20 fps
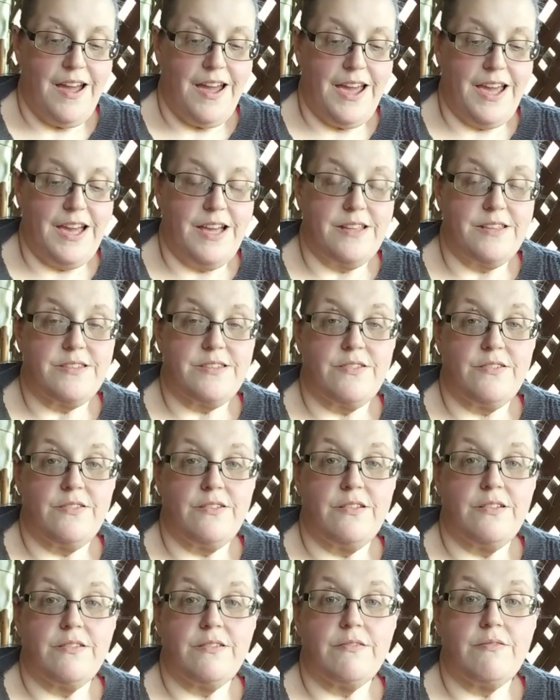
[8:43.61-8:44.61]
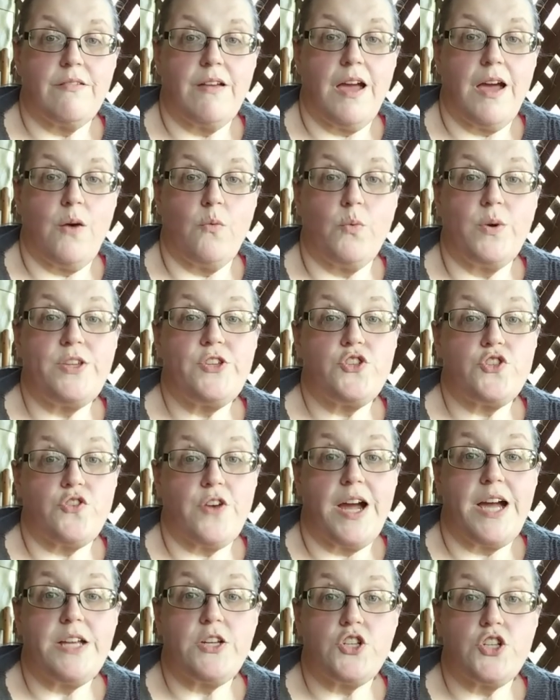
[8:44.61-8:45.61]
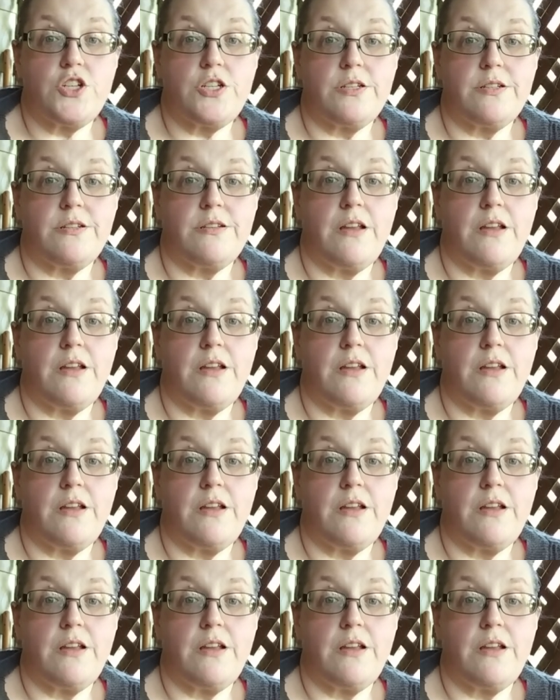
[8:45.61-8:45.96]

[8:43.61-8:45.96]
It's, when stretched,